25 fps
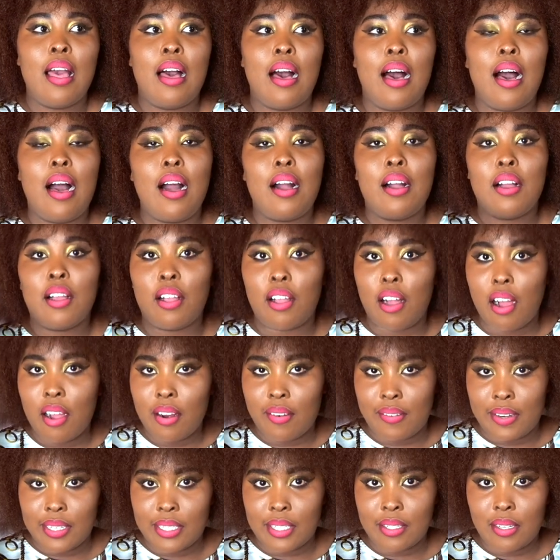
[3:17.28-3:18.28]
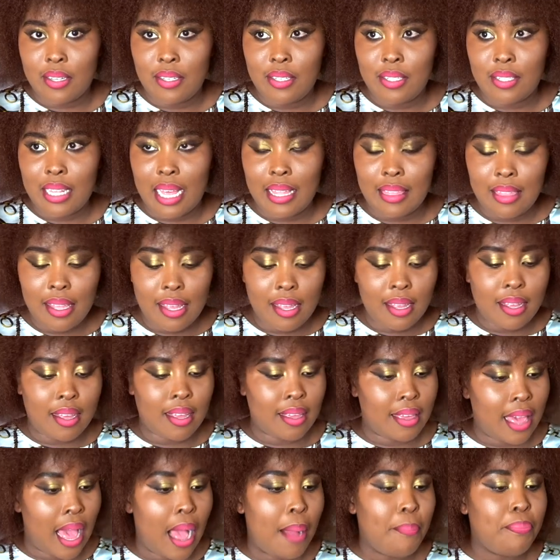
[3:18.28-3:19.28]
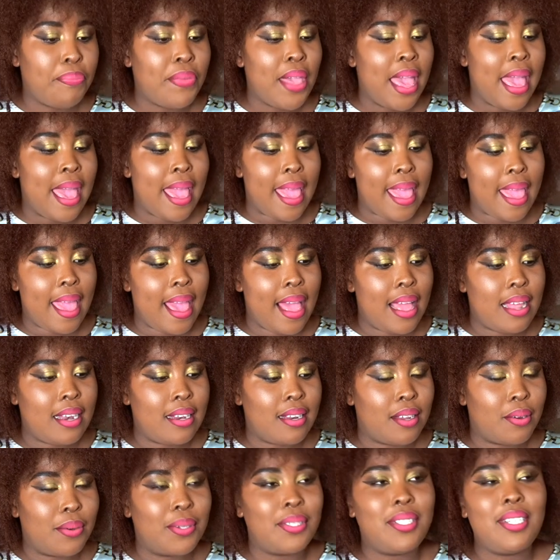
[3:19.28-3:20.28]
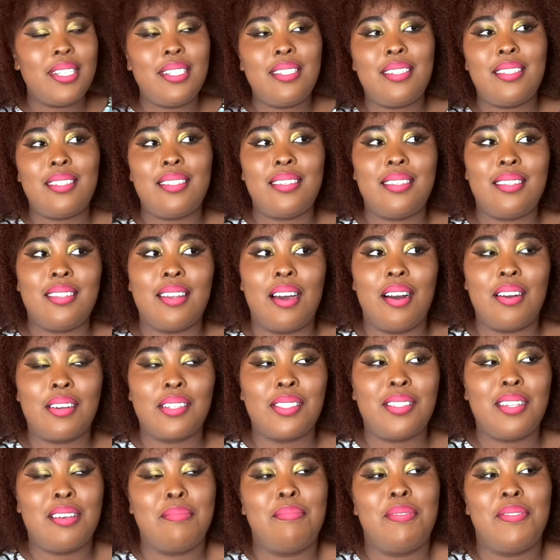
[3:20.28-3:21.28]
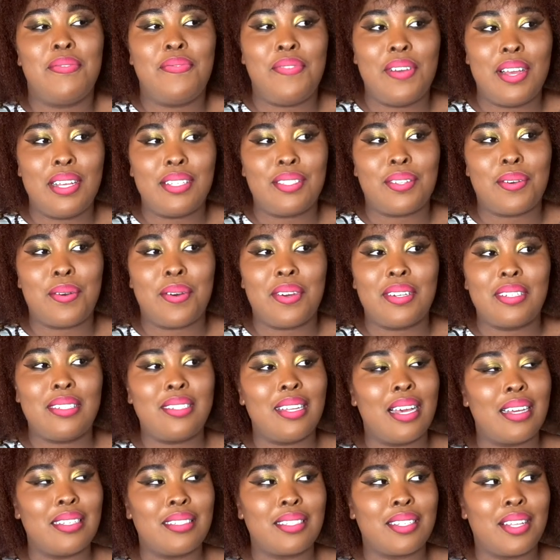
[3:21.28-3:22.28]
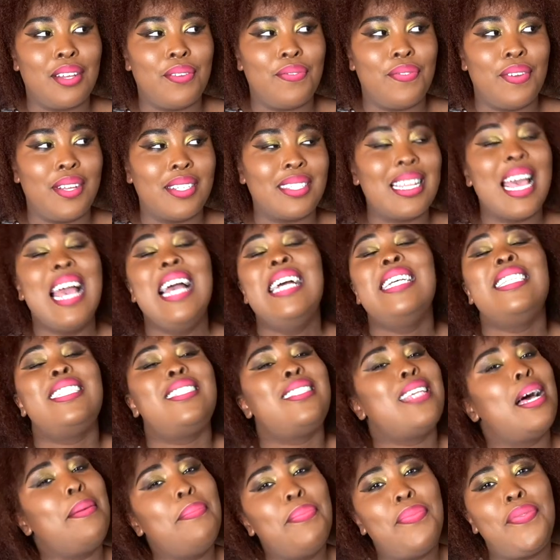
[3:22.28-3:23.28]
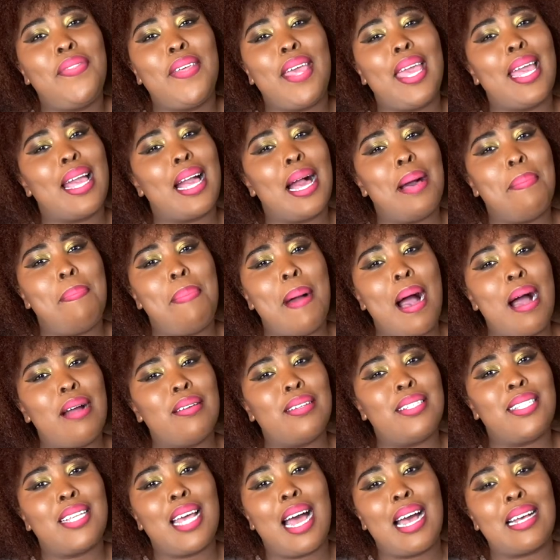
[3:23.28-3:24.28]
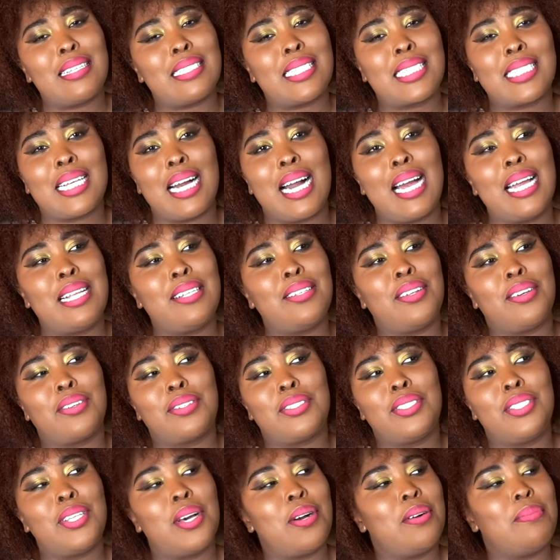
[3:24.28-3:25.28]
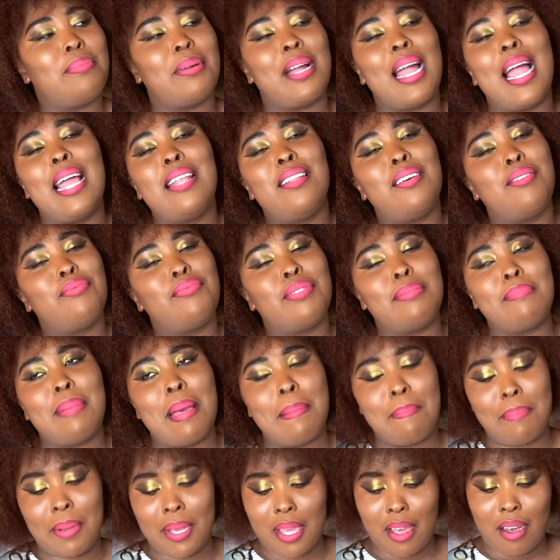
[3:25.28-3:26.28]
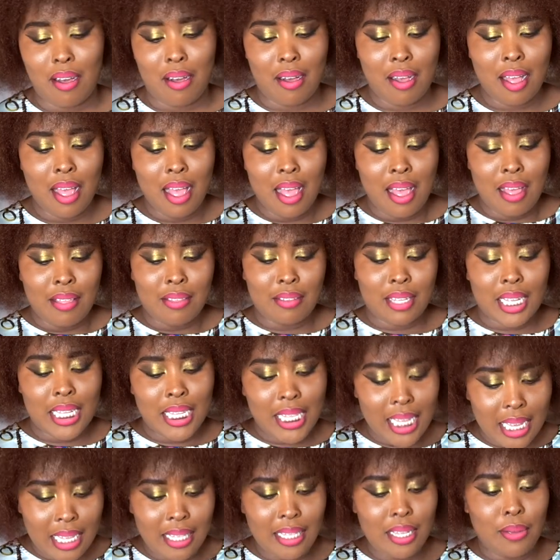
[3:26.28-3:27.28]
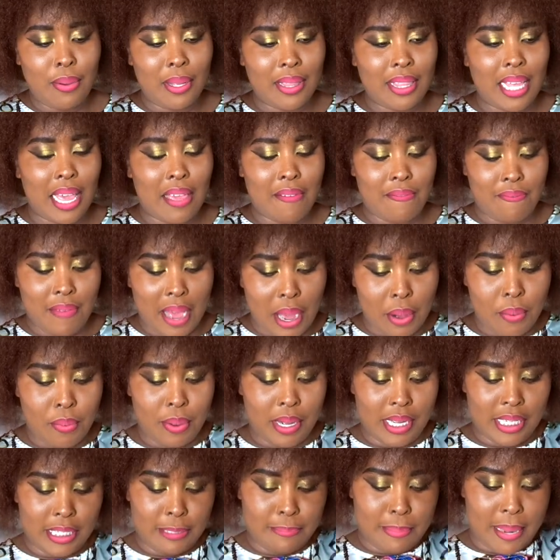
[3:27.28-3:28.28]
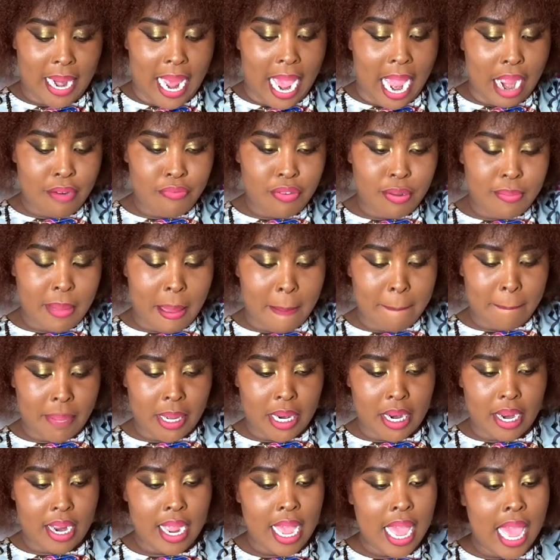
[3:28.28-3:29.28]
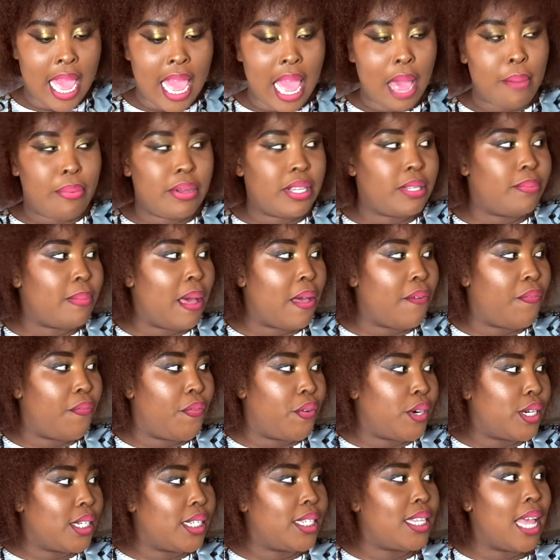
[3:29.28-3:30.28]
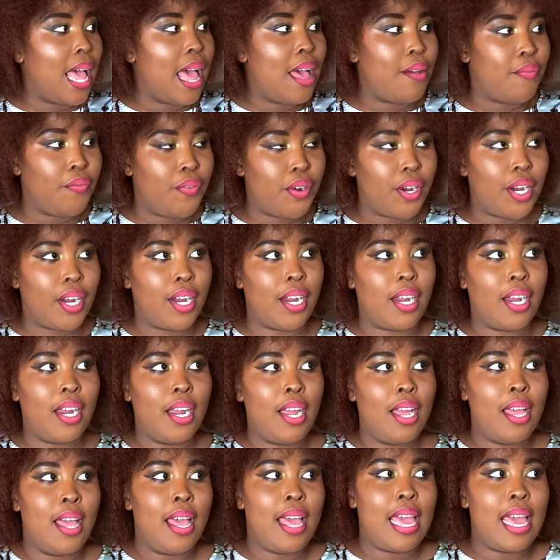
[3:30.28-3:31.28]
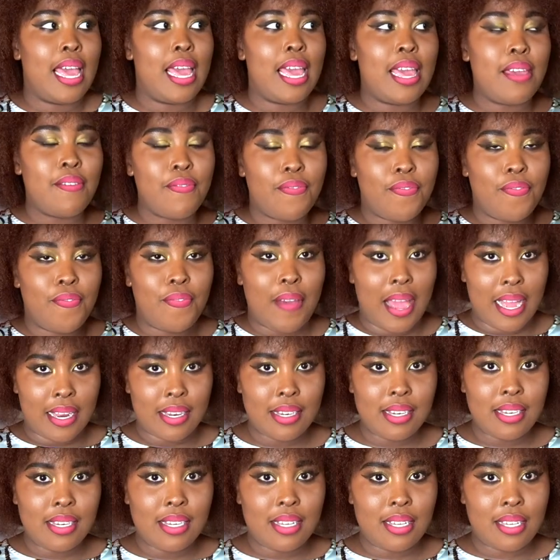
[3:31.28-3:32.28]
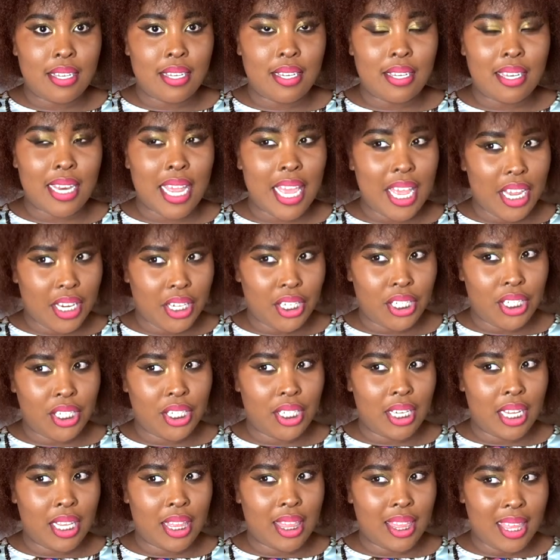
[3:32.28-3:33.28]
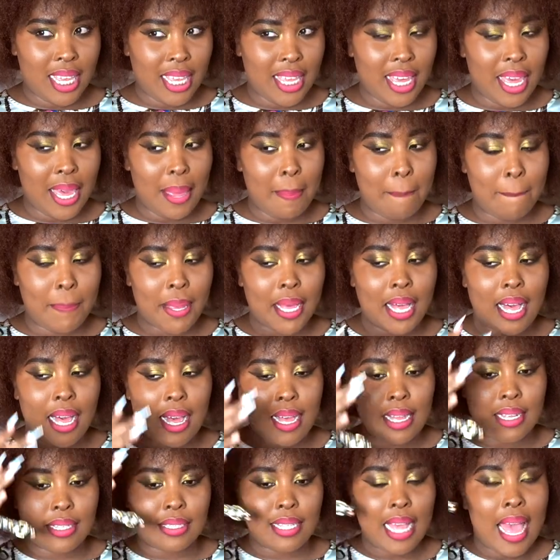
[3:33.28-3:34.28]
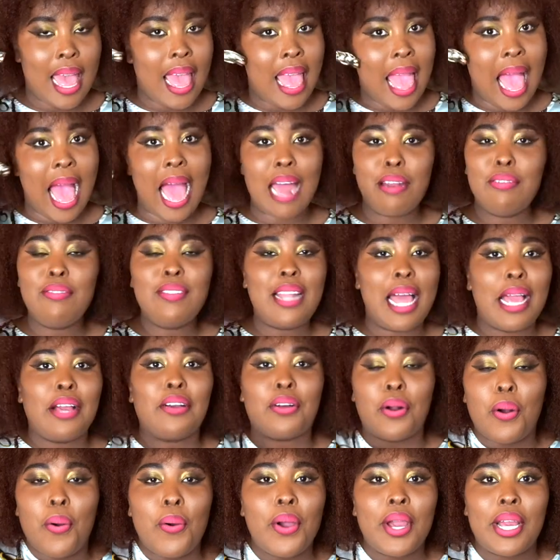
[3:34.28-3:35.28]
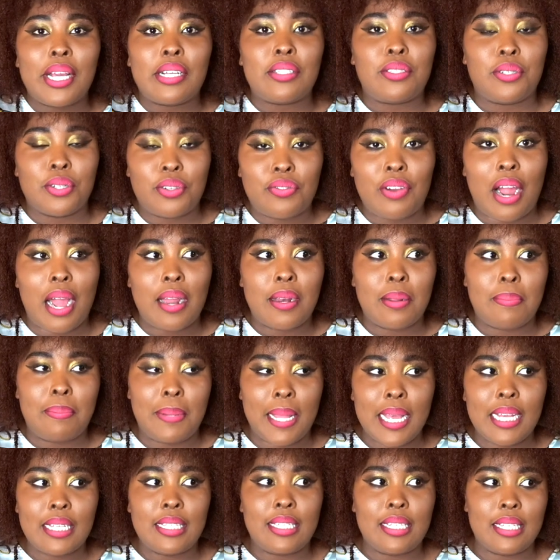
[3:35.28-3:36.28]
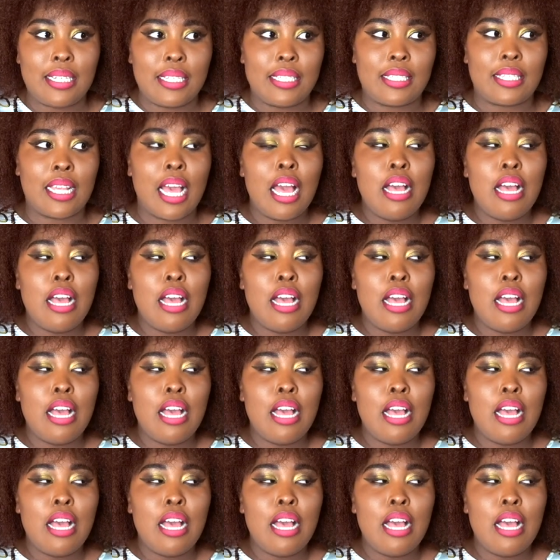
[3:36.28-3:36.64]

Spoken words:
Gong Rescos, I think, yeah. And was it Oktoberfest or Tuskafest? Something about Tuska and October, I don't remember, y'all, clearly what the event was, but I remember it was my first ever event-ish thingy because I don't like going to crowded places.